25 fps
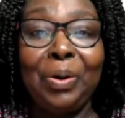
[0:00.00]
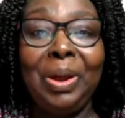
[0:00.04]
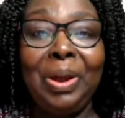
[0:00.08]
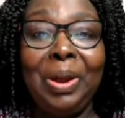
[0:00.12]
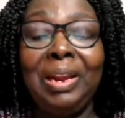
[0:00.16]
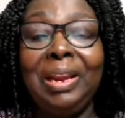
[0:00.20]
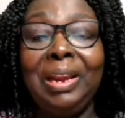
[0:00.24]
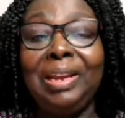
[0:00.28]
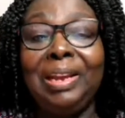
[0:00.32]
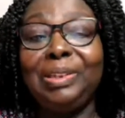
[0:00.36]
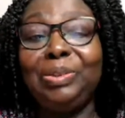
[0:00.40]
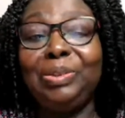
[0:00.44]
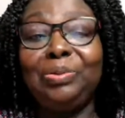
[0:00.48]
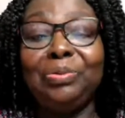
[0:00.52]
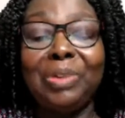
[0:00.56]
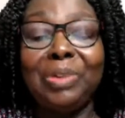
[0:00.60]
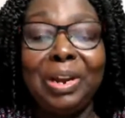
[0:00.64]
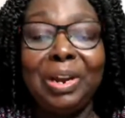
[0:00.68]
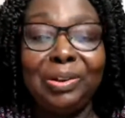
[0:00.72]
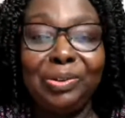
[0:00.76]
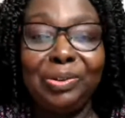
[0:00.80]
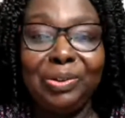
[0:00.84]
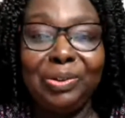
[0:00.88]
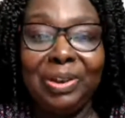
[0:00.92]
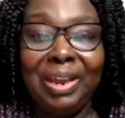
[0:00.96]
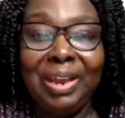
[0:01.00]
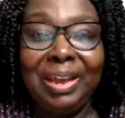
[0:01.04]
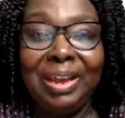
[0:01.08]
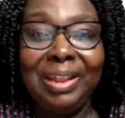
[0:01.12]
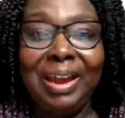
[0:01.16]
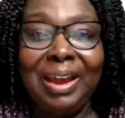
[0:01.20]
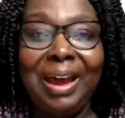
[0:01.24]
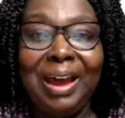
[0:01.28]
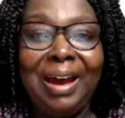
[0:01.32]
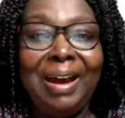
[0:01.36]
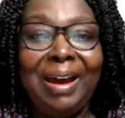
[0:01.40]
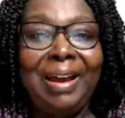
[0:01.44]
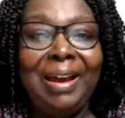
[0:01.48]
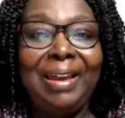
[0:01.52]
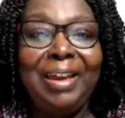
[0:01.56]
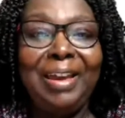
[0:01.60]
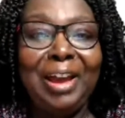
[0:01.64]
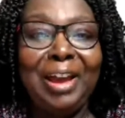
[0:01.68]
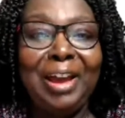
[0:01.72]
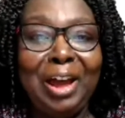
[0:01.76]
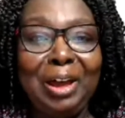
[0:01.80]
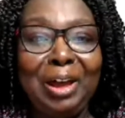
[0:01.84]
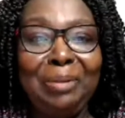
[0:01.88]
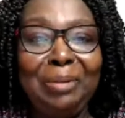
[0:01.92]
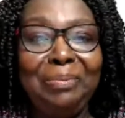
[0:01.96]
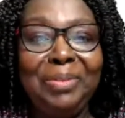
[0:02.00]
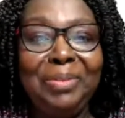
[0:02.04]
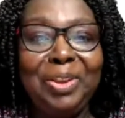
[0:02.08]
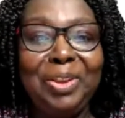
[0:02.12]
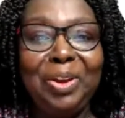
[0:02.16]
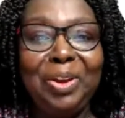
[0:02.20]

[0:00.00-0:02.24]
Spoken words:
and let's work together. I am your